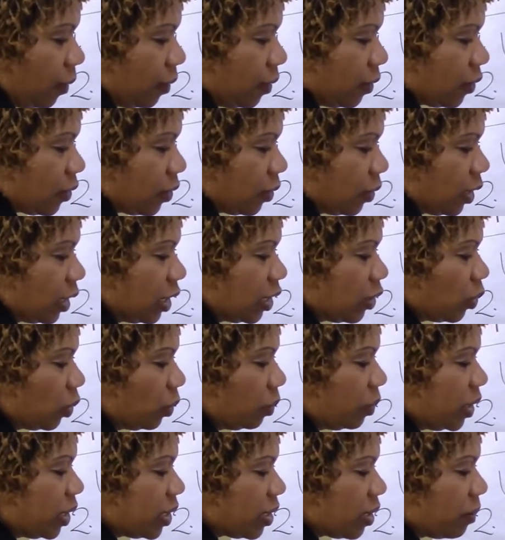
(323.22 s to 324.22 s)
So this would
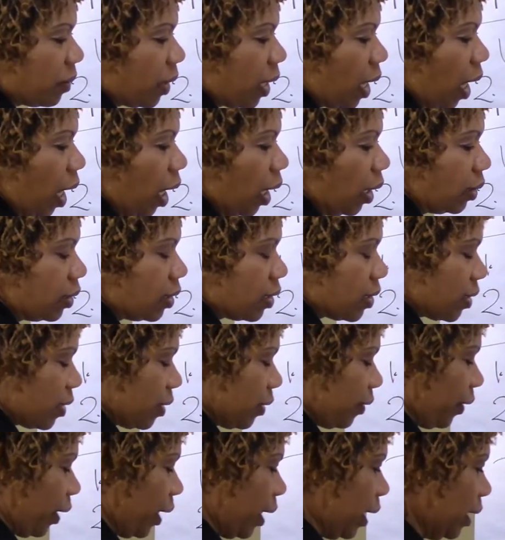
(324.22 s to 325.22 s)
be some cons,
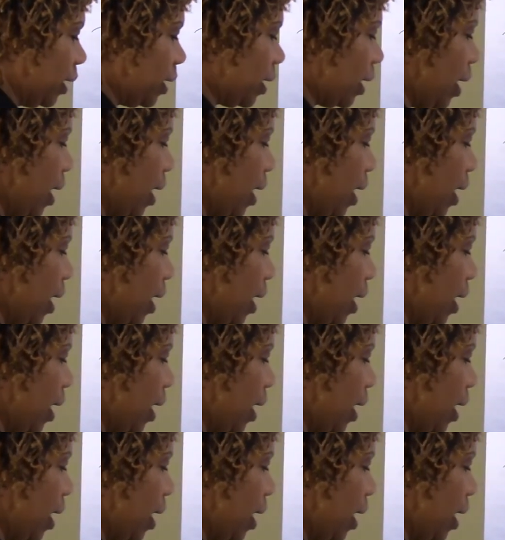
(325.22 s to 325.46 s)
right?